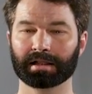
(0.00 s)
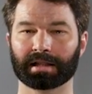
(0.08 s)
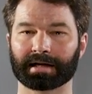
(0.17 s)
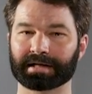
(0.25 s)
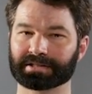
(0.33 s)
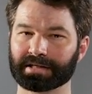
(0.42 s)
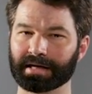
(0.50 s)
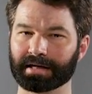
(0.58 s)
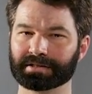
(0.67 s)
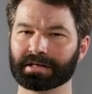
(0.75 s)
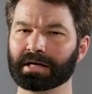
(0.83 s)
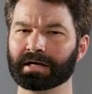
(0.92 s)
Like I
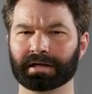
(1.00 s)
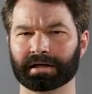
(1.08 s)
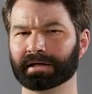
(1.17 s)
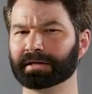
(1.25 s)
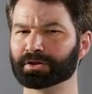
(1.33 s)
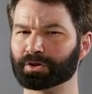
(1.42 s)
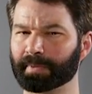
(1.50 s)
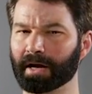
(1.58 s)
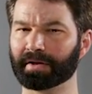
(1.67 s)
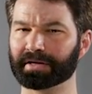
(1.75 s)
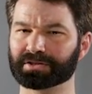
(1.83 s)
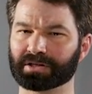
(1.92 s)
said, he and
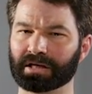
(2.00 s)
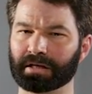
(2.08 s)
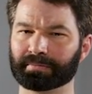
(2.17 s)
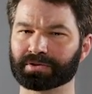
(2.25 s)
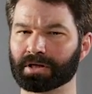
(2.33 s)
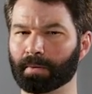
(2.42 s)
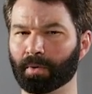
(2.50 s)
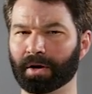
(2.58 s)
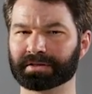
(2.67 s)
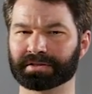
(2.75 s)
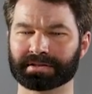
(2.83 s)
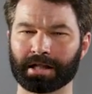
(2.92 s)
Isabella seem
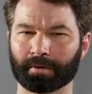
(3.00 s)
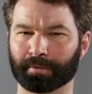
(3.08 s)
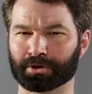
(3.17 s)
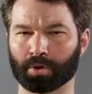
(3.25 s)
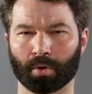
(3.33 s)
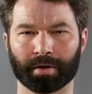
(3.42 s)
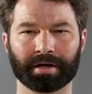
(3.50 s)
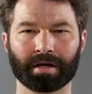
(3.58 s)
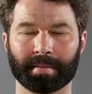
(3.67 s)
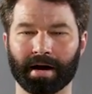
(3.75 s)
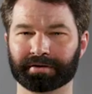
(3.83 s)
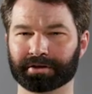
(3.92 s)
somewhat celebratory
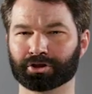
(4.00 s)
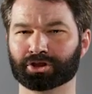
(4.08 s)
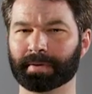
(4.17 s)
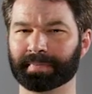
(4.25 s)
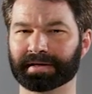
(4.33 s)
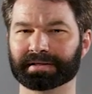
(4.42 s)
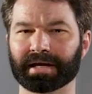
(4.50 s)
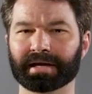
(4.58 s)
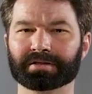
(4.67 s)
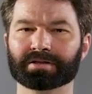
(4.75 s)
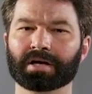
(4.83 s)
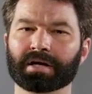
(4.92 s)
about his shipping
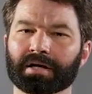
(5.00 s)
date,